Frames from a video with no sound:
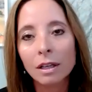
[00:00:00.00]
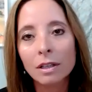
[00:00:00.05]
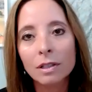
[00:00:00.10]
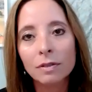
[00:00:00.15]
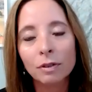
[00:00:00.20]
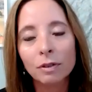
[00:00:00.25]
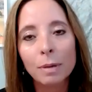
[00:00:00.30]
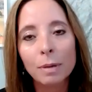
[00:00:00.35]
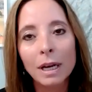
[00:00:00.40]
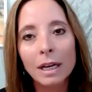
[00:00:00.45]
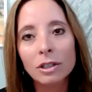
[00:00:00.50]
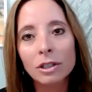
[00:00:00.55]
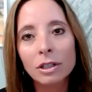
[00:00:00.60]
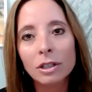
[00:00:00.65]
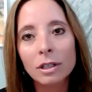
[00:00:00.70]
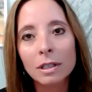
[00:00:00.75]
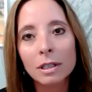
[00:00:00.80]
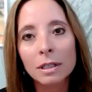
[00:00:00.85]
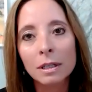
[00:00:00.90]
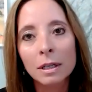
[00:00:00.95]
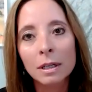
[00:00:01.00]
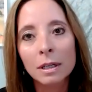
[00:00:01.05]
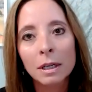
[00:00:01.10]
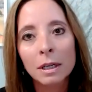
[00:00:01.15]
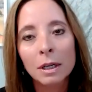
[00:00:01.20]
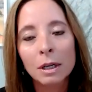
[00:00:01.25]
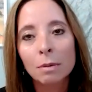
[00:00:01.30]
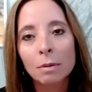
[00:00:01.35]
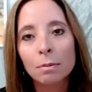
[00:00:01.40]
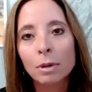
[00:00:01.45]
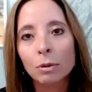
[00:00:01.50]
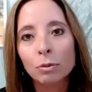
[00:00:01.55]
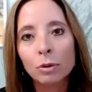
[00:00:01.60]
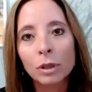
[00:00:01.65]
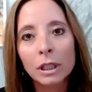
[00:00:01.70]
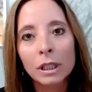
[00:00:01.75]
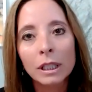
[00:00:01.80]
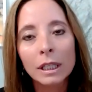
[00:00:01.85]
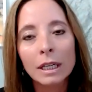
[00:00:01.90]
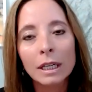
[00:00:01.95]
things for patients. But
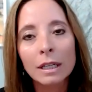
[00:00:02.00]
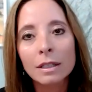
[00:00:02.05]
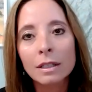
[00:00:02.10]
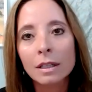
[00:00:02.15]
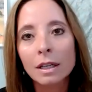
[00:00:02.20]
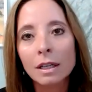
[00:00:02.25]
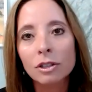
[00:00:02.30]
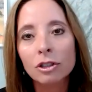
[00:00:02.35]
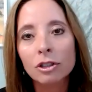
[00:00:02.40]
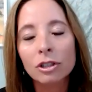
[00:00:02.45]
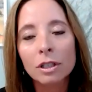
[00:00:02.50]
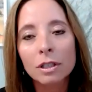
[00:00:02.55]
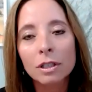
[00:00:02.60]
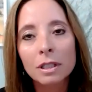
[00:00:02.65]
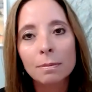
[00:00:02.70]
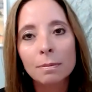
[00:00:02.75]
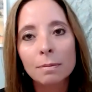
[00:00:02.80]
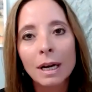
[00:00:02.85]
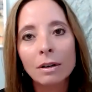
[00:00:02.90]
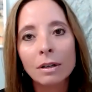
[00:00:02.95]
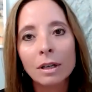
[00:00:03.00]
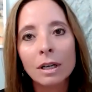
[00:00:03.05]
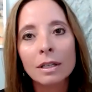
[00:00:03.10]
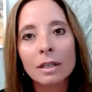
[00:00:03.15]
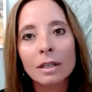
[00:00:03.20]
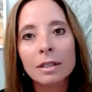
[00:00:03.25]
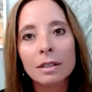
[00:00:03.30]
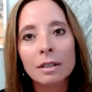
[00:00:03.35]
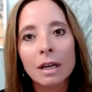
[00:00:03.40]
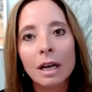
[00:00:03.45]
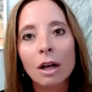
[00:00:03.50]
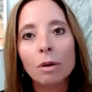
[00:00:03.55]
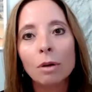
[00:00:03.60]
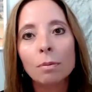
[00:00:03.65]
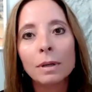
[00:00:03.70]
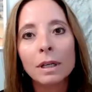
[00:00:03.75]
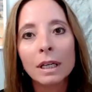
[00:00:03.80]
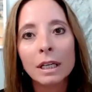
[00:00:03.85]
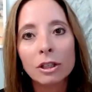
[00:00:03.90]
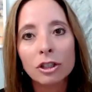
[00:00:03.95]
really, it's just about us
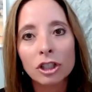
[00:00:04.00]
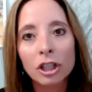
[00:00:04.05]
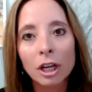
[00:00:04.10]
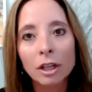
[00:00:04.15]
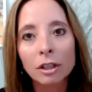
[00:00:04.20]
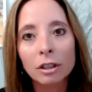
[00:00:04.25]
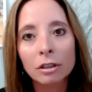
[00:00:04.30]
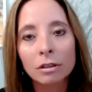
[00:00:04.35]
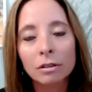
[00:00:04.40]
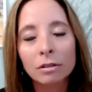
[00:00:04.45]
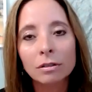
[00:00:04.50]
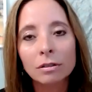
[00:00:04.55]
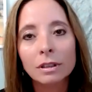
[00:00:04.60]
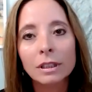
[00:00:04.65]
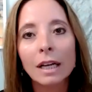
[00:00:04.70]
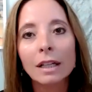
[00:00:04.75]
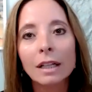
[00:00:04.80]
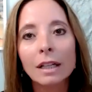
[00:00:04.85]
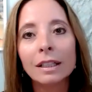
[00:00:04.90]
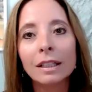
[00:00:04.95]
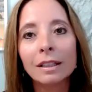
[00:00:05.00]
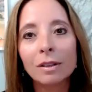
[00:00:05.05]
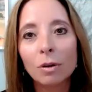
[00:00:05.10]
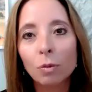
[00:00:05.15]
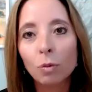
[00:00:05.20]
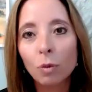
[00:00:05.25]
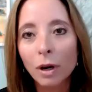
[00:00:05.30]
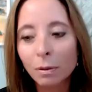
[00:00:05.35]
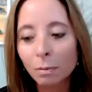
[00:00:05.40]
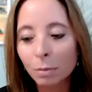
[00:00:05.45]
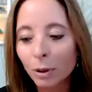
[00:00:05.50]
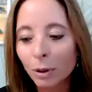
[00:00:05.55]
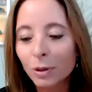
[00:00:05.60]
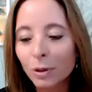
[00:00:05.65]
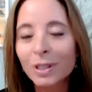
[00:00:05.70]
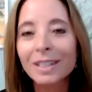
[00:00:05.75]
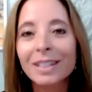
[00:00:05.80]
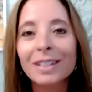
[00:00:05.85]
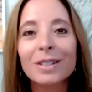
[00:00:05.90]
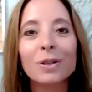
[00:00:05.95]
helping each other, telling one
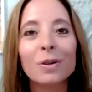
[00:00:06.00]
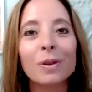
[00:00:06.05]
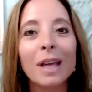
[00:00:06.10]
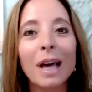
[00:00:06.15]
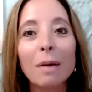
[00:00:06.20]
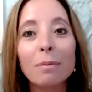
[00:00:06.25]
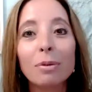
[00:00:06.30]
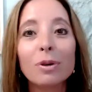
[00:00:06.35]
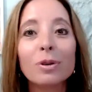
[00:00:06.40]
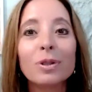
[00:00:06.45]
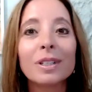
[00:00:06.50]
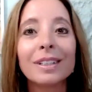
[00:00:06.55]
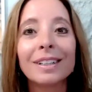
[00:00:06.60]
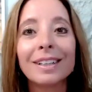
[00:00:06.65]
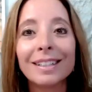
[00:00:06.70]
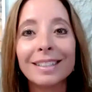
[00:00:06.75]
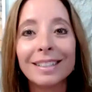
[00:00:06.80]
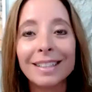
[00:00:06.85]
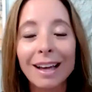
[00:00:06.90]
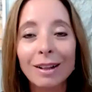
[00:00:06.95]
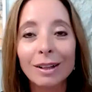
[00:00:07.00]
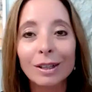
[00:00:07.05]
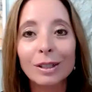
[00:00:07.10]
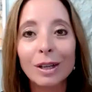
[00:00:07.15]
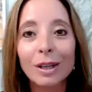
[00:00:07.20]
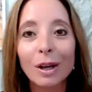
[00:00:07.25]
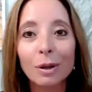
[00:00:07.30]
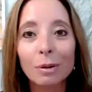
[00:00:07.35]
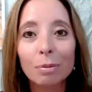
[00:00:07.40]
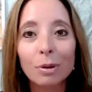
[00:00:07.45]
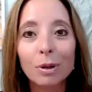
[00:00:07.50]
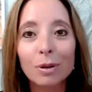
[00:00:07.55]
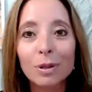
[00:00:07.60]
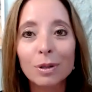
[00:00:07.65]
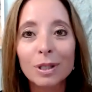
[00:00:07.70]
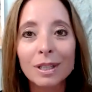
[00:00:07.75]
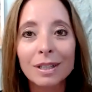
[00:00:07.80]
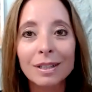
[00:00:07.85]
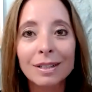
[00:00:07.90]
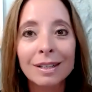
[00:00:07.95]
person so that person can tell another
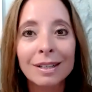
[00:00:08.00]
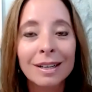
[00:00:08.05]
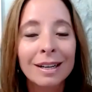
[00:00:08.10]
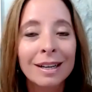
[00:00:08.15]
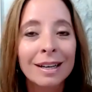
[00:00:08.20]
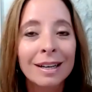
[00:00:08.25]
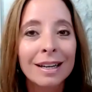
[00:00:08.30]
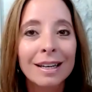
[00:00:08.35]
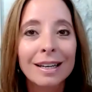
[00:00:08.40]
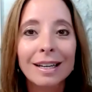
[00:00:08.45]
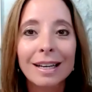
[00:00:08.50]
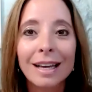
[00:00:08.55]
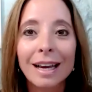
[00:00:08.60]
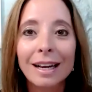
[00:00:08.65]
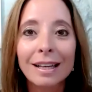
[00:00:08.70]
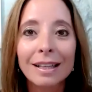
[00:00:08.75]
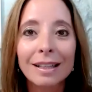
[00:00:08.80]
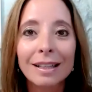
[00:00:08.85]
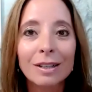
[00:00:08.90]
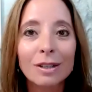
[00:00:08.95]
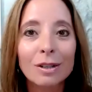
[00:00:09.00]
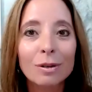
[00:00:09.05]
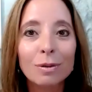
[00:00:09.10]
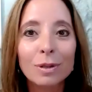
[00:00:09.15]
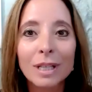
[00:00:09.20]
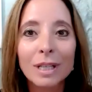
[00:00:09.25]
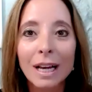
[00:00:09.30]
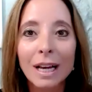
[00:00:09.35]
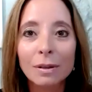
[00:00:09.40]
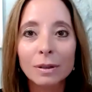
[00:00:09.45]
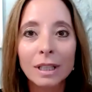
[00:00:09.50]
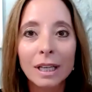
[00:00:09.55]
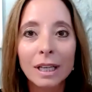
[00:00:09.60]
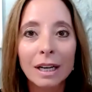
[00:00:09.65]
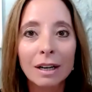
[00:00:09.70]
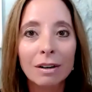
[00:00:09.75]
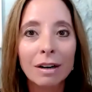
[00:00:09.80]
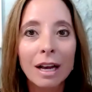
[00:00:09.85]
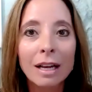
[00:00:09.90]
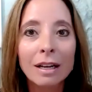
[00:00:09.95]
person, getting the news out
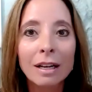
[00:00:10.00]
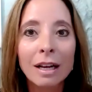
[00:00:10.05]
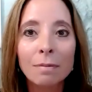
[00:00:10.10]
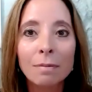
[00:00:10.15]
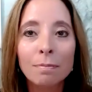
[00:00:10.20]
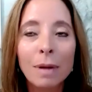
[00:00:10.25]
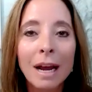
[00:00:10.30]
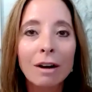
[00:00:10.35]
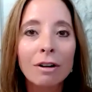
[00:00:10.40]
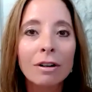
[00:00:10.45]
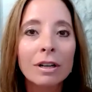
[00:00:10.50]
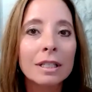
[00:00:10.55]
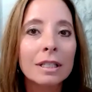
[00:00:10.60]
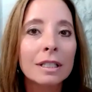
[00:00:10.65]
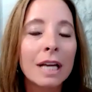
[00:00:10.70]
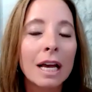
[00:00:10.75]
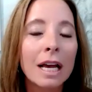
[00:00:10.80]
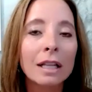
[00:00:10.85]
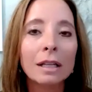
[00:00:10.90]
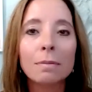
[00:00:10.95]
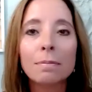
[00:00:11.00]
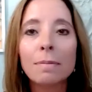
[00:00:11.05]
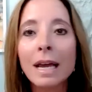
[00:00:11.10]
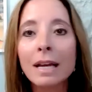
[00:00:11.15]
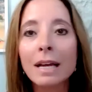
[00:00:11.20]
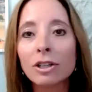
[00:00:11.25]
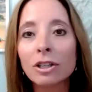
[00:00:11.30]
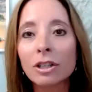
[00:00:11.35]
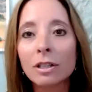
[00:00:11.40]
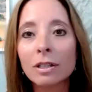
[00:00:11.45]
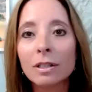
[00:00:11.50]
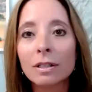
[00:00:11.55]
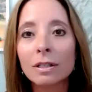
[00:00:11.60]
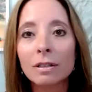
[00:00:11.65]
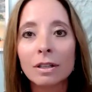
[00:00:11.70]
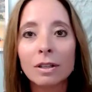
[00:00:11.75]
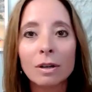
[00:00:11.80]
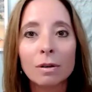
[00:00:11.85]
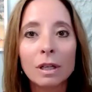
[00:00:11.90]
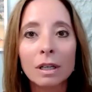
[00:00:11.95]
there, and parents telling patients,
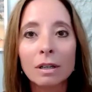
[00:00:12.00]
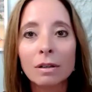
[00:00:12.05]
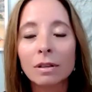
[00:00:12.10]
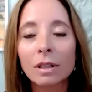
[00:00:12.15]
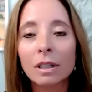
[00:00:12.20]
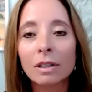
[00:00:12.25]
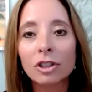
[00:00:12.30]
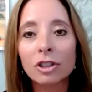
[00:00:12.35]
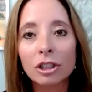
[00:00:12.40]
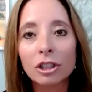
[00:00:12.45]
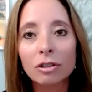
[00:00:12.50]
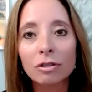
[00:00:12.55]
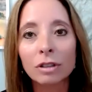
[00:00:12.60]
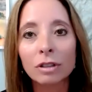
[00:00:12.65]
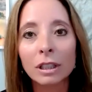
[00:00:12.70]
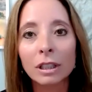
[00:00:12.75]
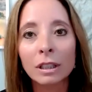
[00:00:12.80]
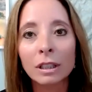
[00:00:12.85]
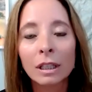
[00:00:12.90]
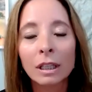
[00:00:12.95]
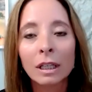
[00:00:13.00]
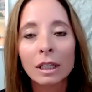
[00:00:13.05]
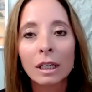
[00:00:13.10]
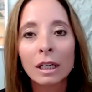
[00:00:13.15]
you know, their children,